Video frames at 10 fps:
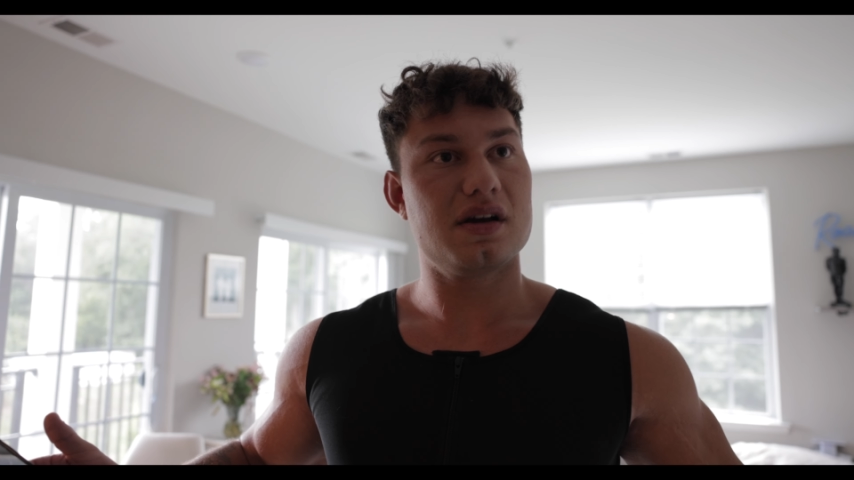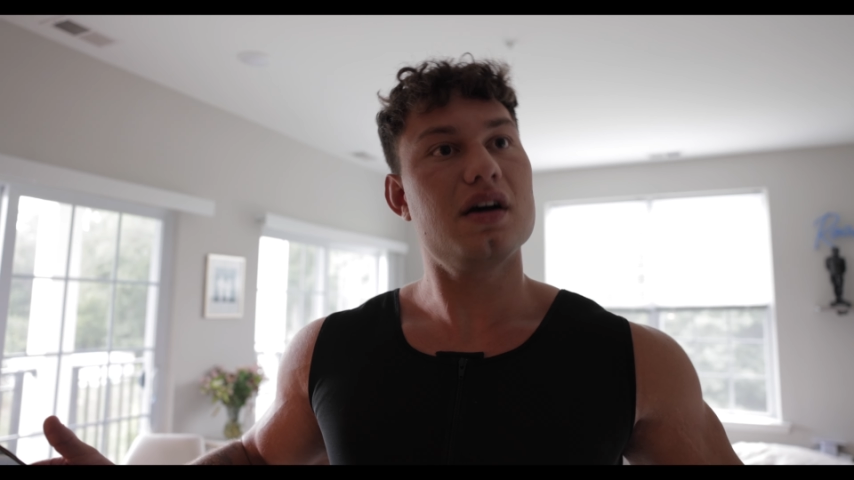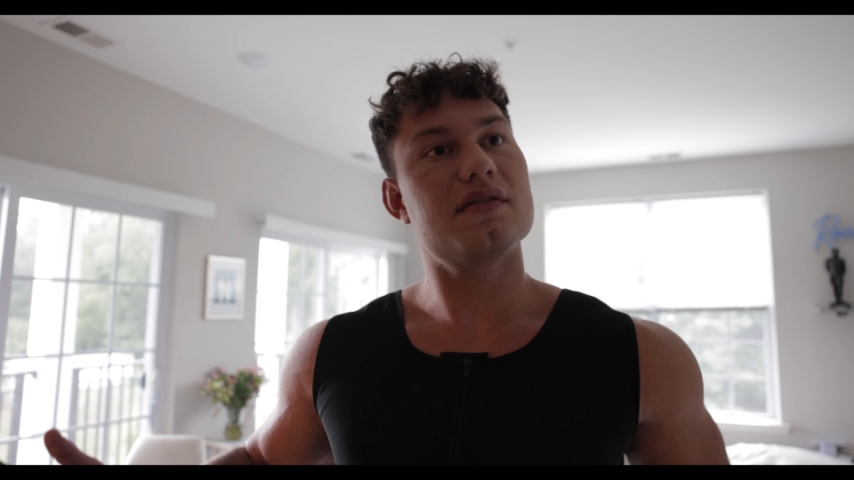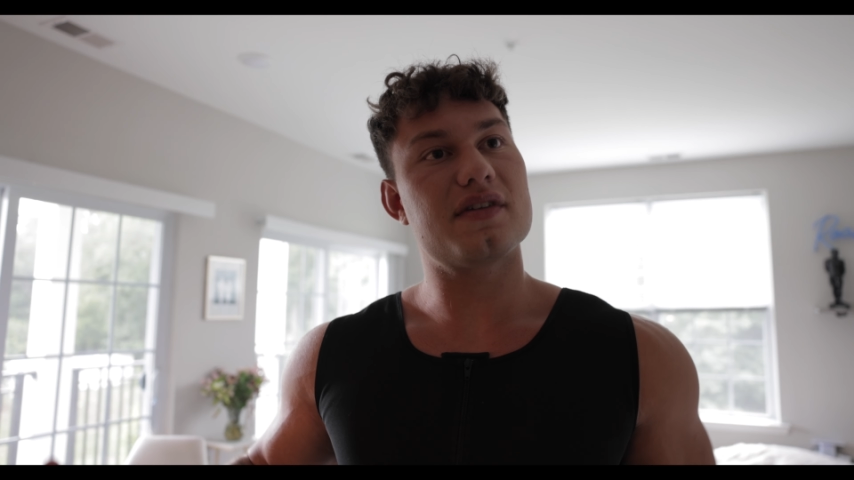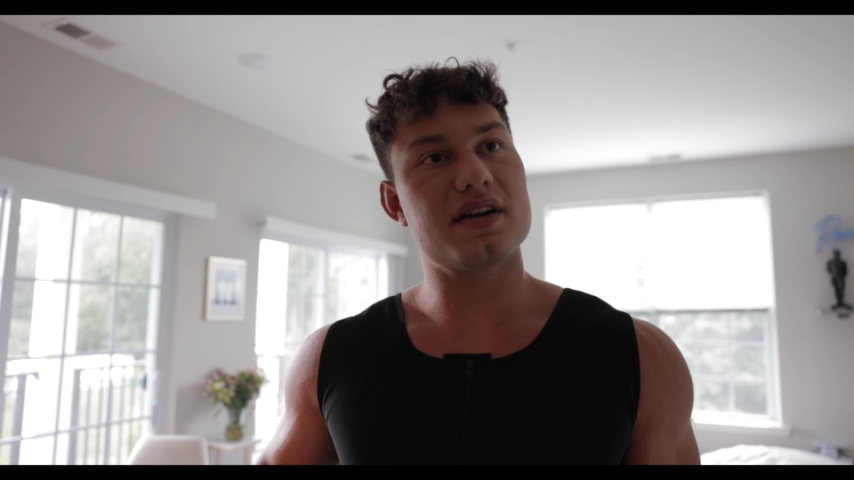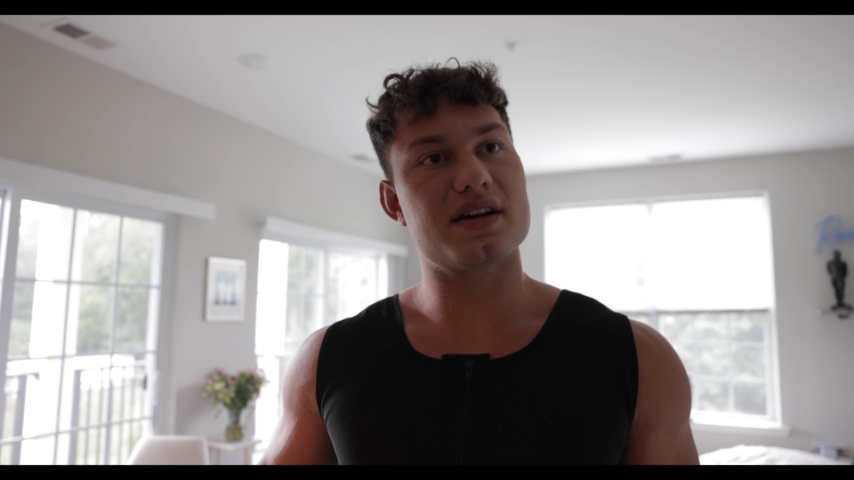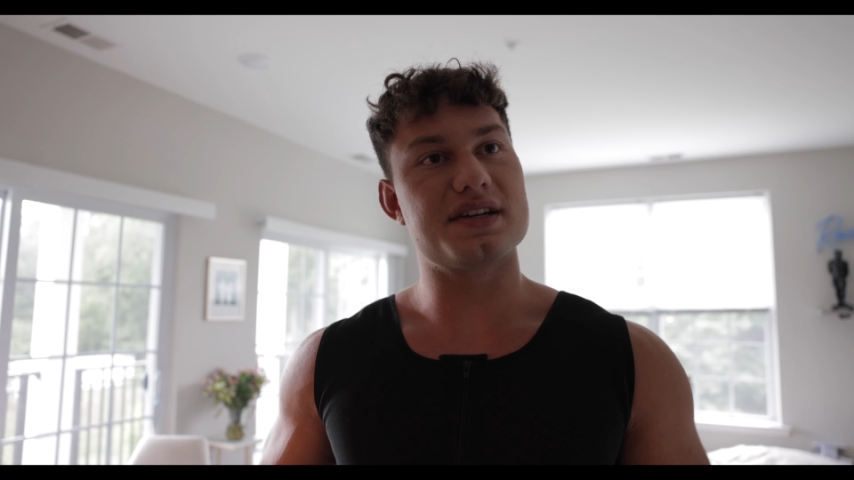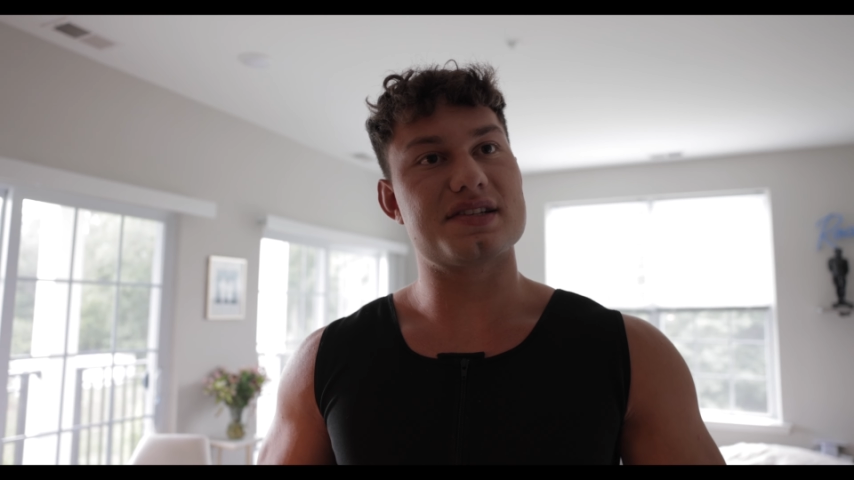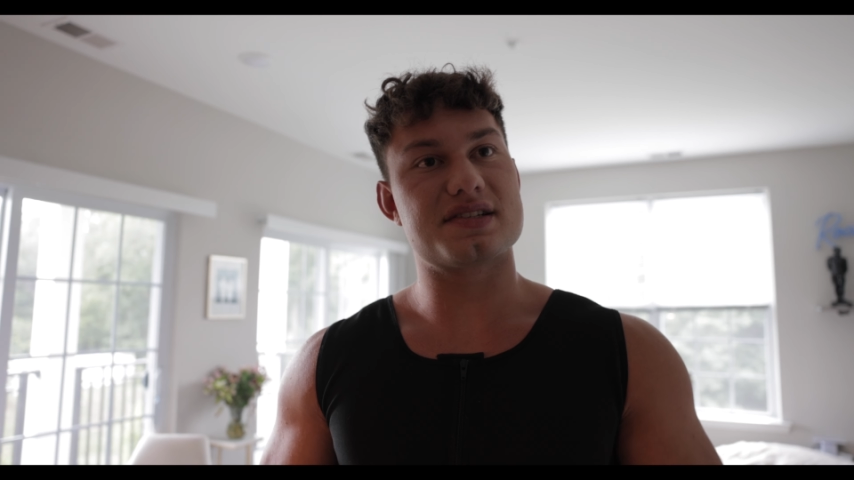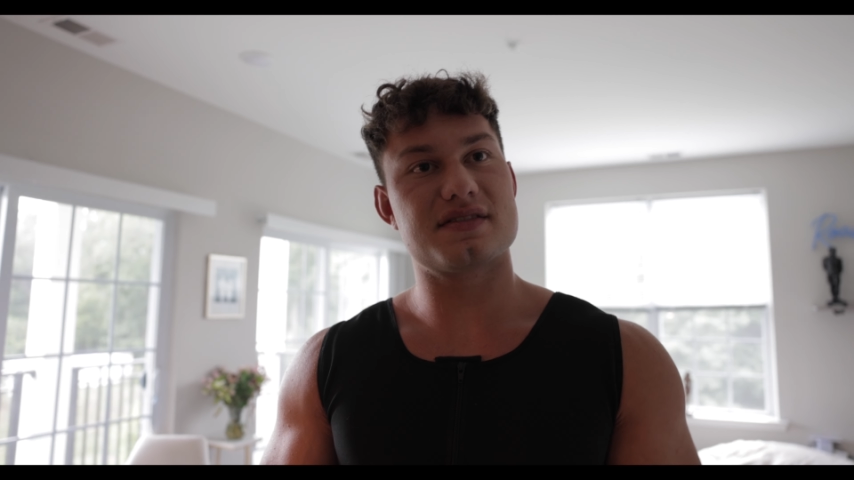Oh, very
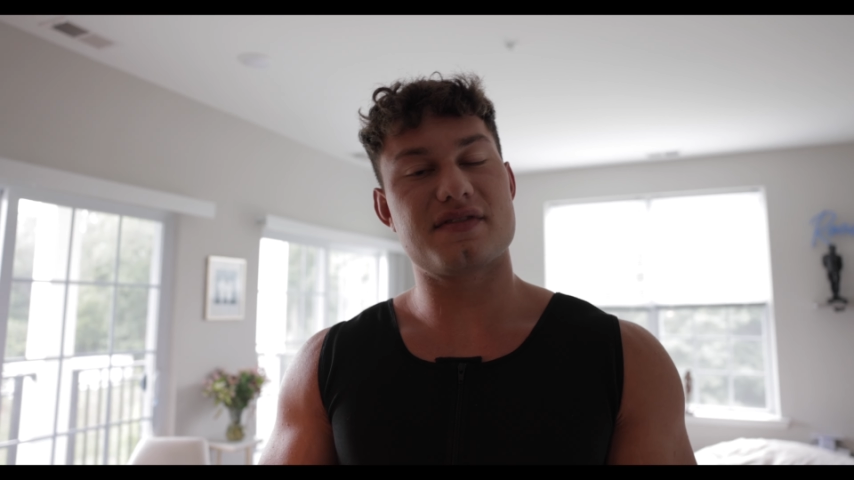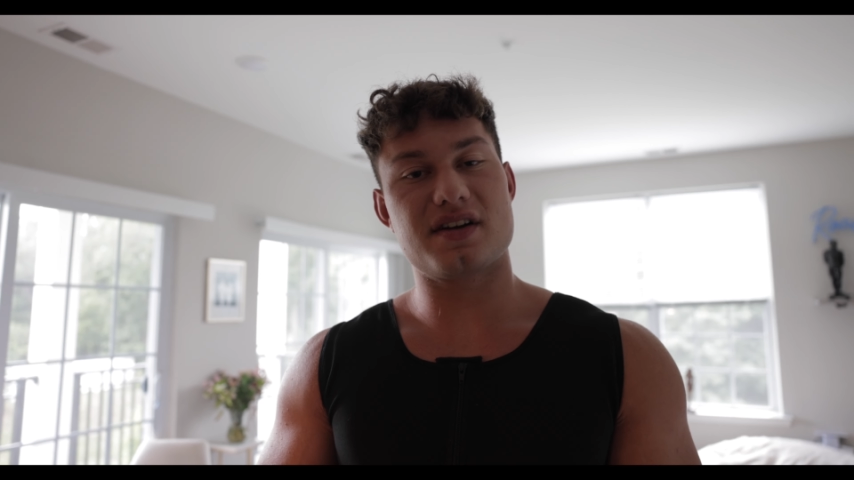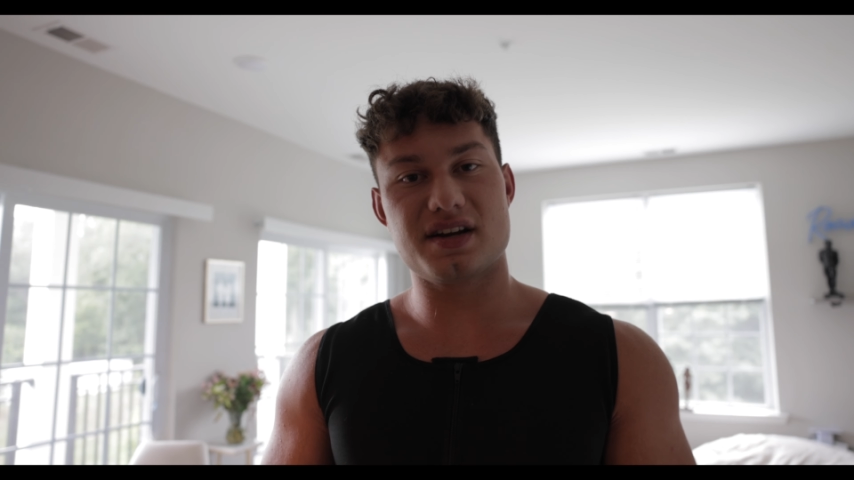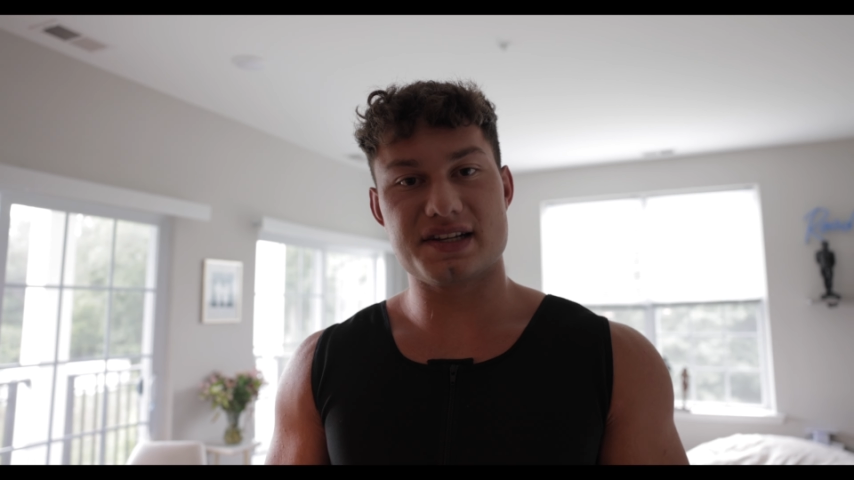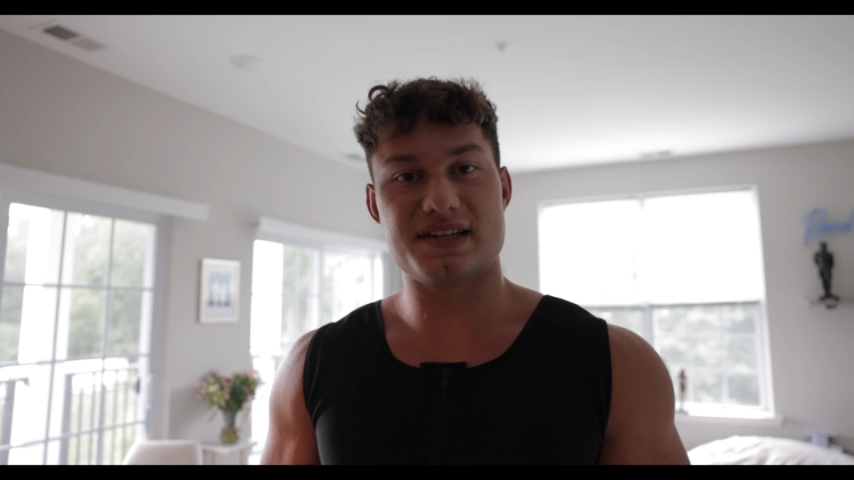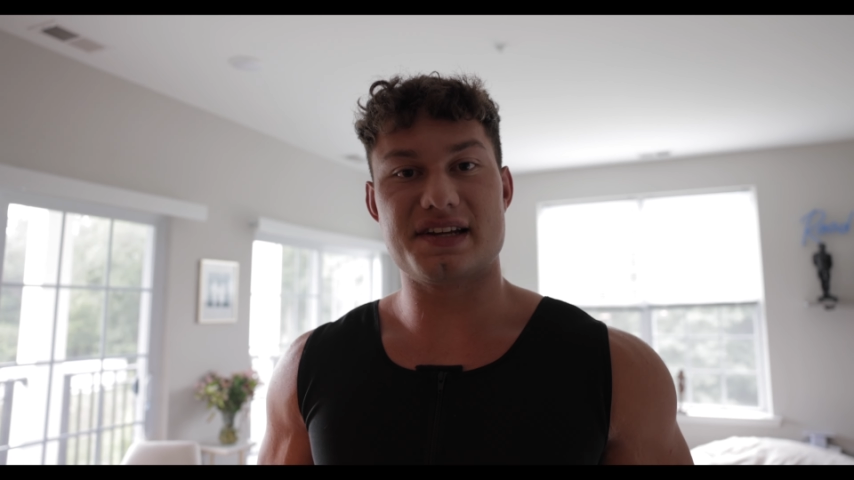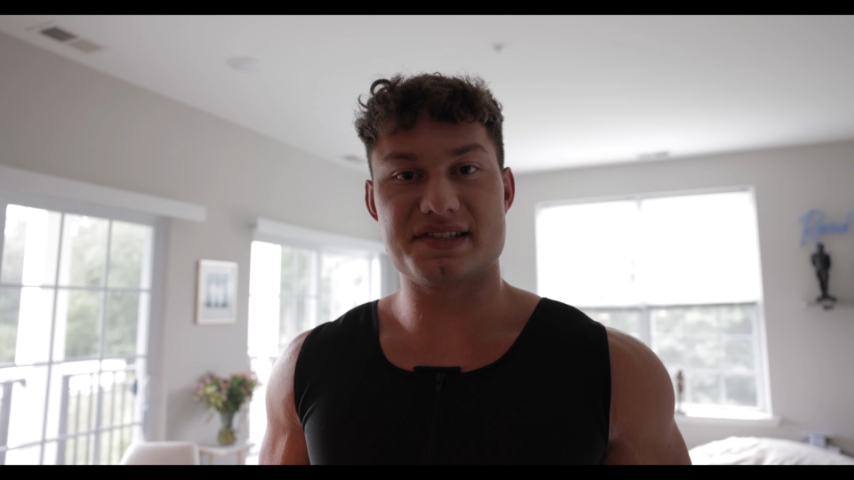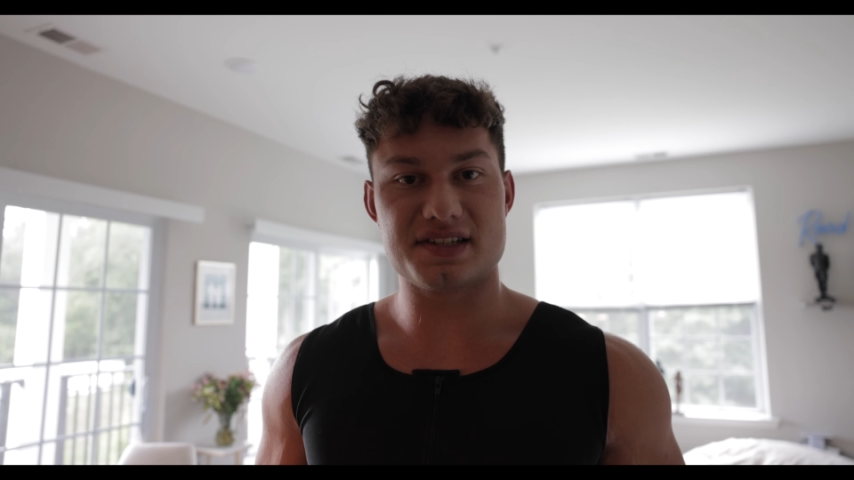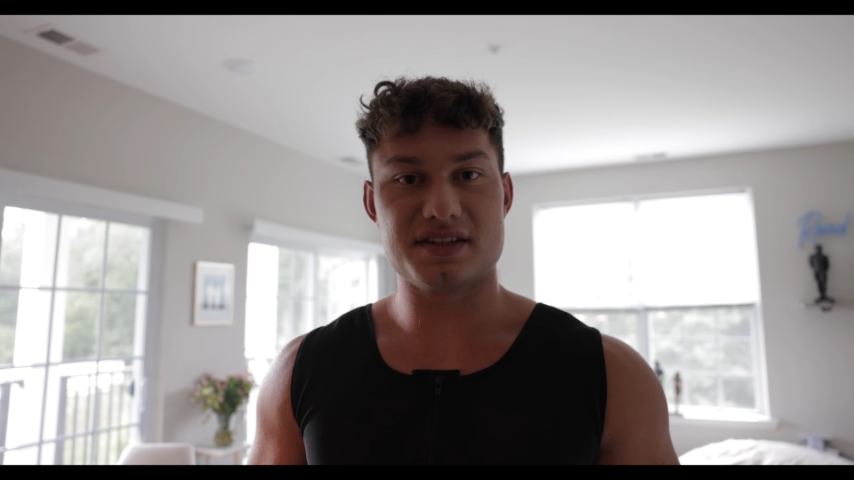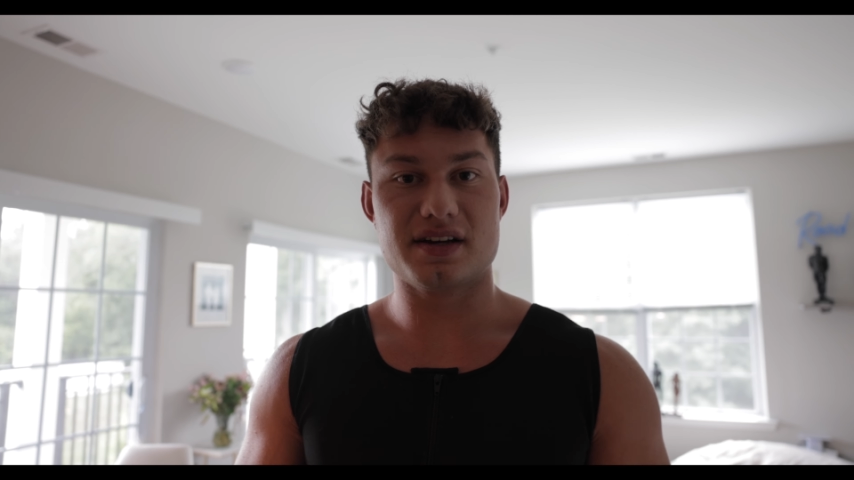nice. Yeah. Very nice,
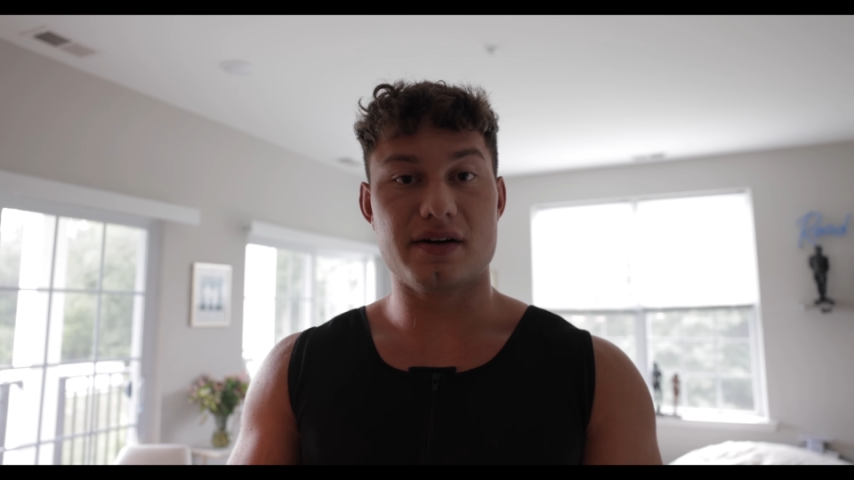Nancy.